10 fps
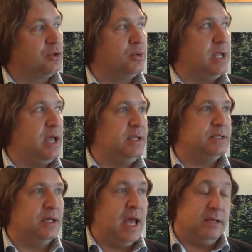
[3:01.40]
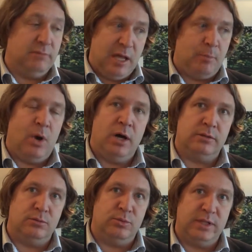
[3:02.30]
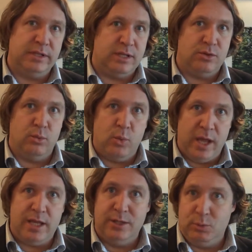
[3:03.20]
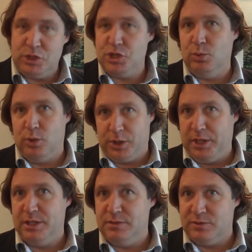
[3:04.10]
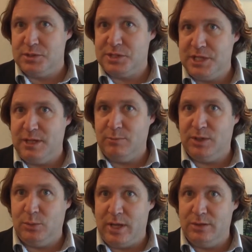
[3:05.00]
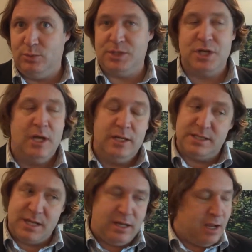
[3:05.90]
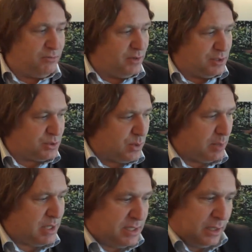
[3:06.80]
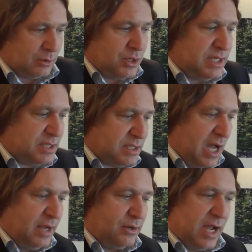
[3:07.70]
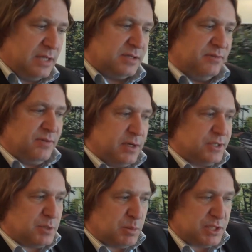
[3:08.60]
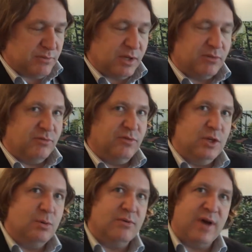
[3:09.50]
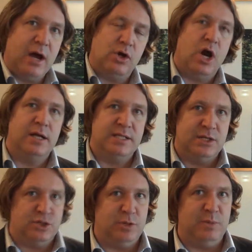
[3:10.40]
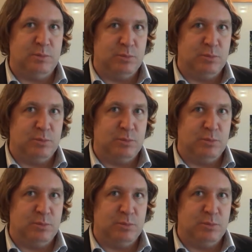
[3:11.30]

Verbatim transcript: to create and model really the way in which you work in a diverse team, the way in which, because I found as well, I mean, a learning designer has a very specific view of how content should be